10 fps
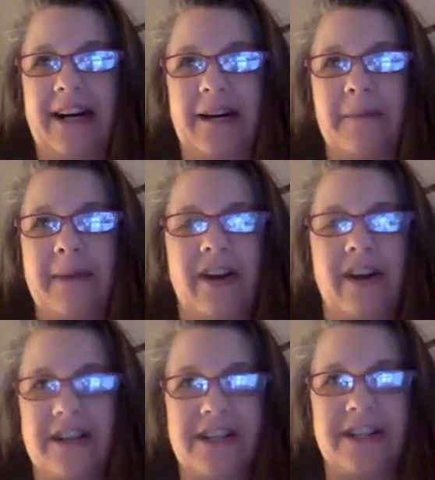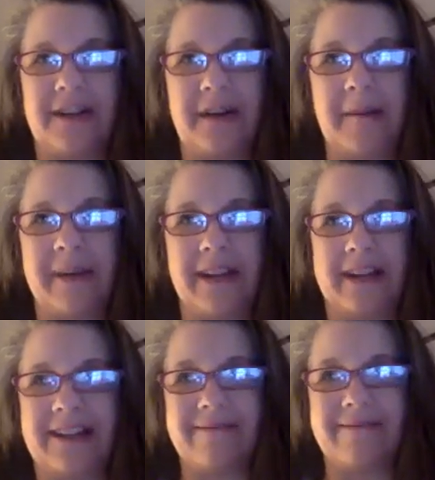oh my God, you know, how am I going
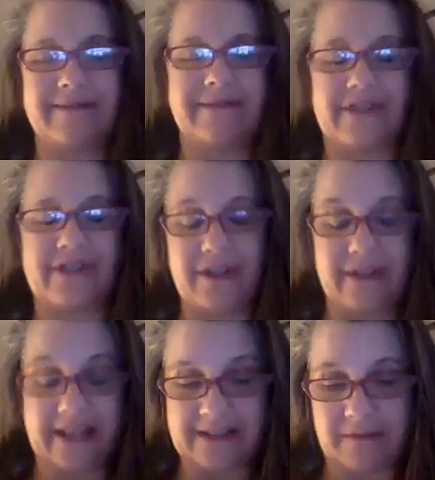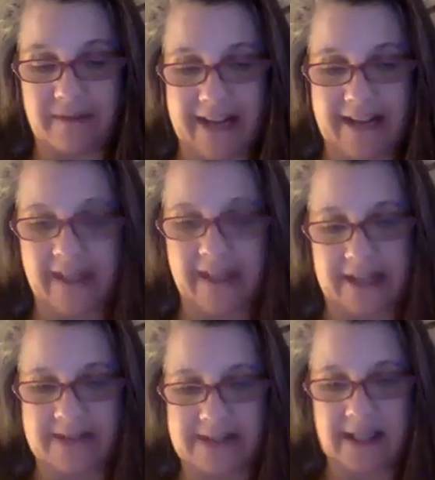to do this and write
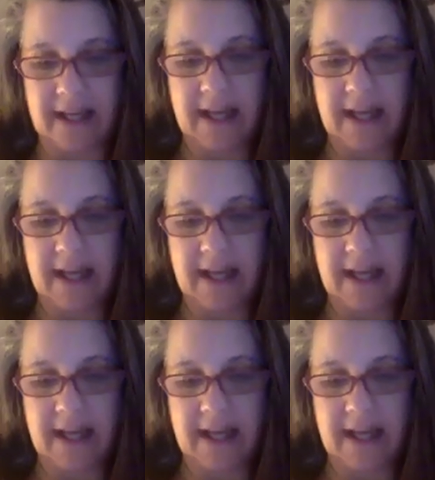this?